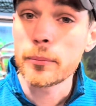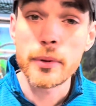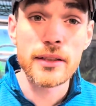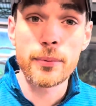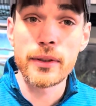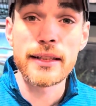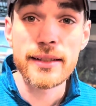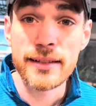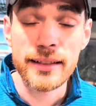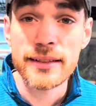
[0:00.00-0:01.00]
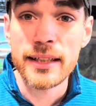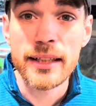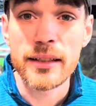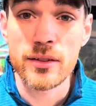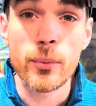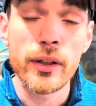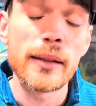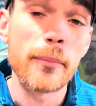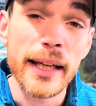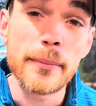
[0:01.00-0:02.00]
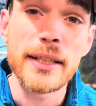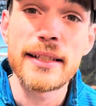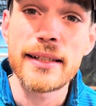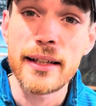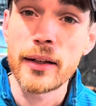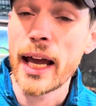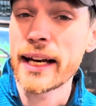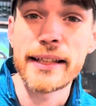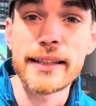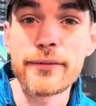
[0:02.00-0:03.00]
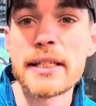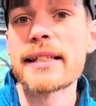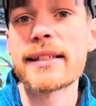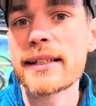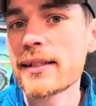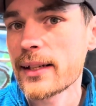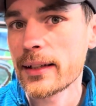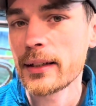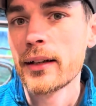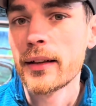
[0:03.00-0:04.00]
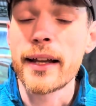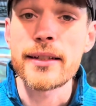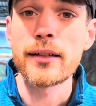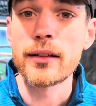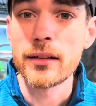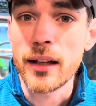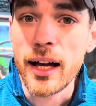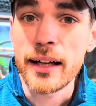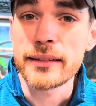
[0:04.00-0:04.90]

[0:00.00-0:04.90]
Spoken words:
between 16 and 20 babies in any given season. That's a lot